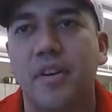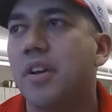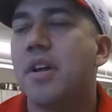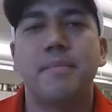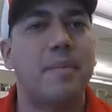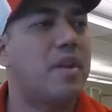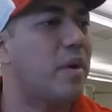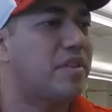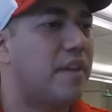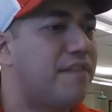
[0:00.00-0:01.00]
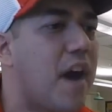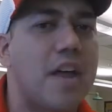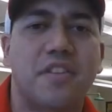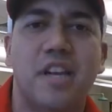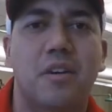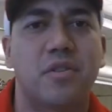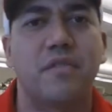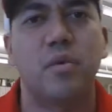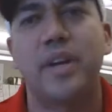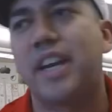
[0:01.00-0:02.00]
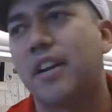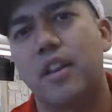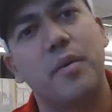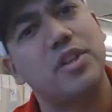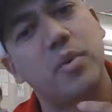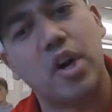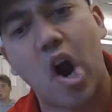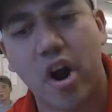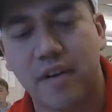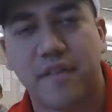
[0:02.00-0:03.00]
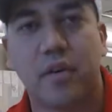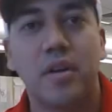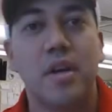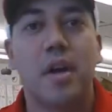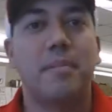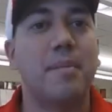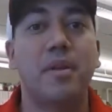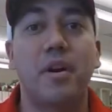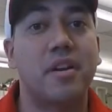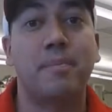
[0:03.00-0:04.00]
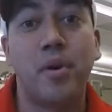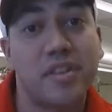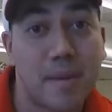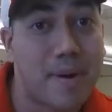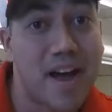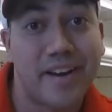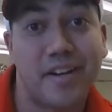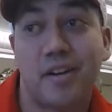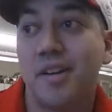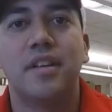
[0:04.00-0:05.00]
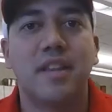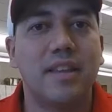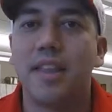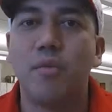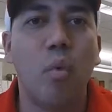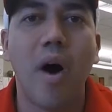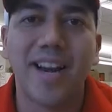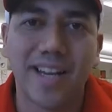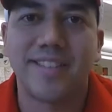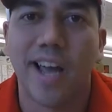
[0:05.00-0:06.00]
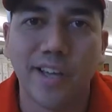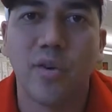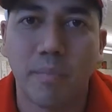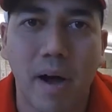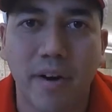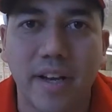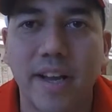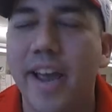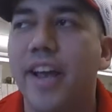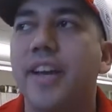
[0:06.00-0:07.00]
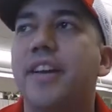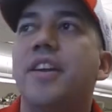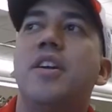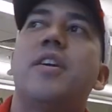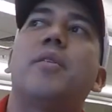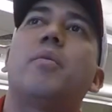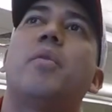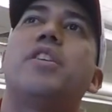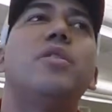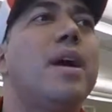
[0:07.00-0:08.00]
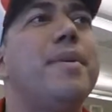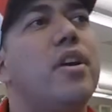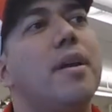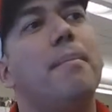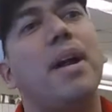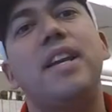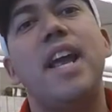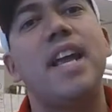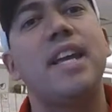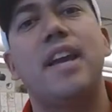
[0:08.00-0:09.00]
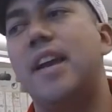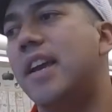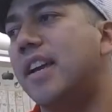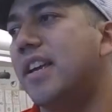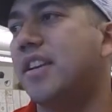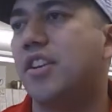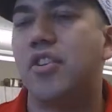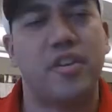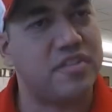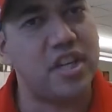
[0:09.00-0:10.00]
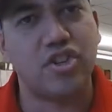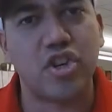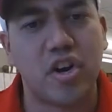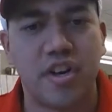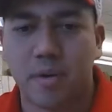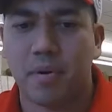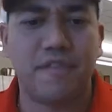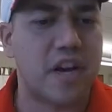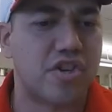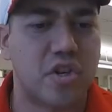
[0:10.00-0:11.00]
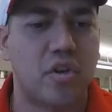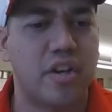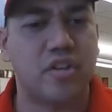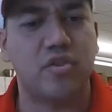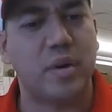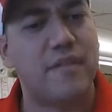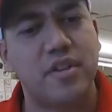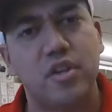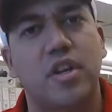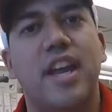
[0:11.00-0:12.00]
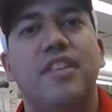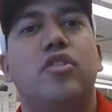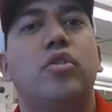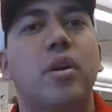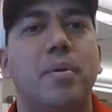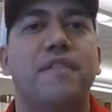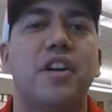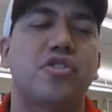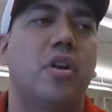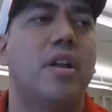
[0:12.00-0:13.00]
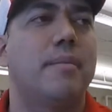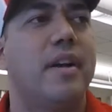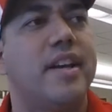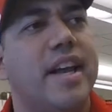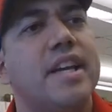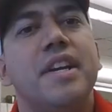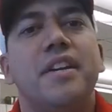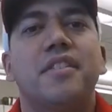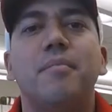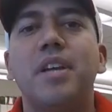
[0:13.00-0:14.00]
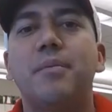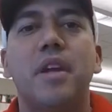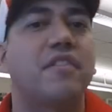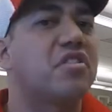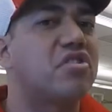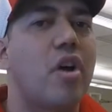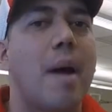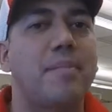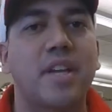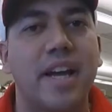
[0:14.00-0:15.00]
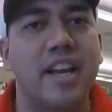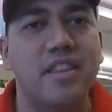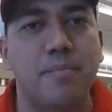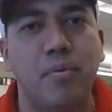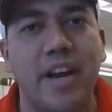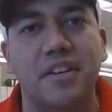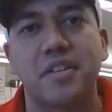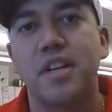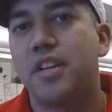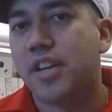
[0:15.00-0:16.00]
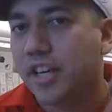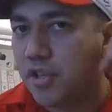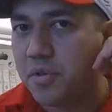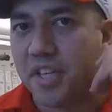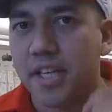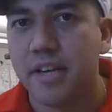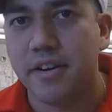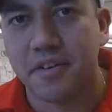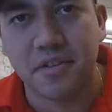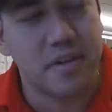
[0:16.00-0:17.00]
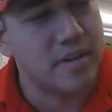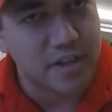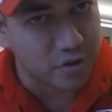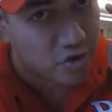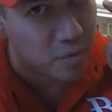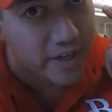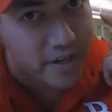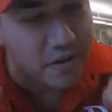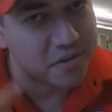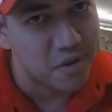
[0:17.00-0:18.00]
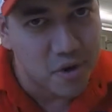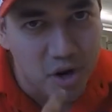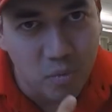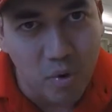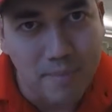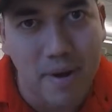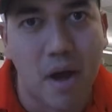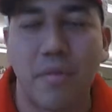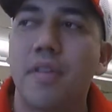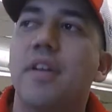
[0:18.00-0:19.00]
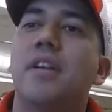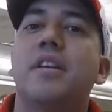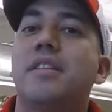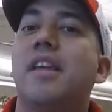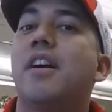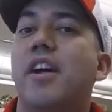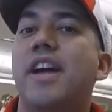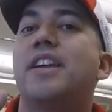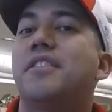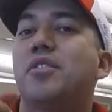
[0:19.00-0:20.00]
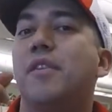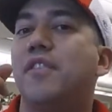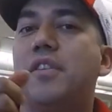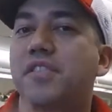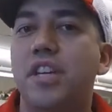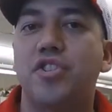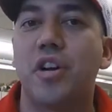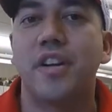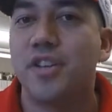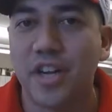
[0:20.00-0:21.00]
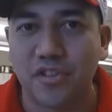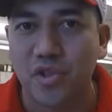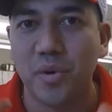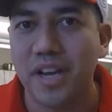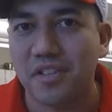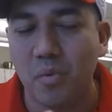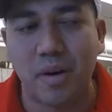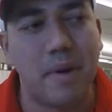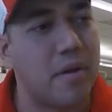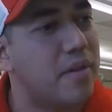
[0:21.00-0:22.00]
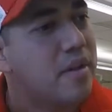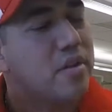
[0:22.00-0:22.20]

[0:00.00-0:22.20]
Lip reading: Or maybe they went to their father's house over the weekend, or they went to a carnival. Maybe they were at a birthday party. Or they want to tell you about it. And when you come in on a Monday and you're a teacher and you're professional and you're doing everything you can to look professional on a Monday, sometimes you have to stop. You got to hit the brakes. You got to use the ears. You got 2 ears and 1 mouth. All right? So if you're a teacher, you got 2 ears and 1 mouth.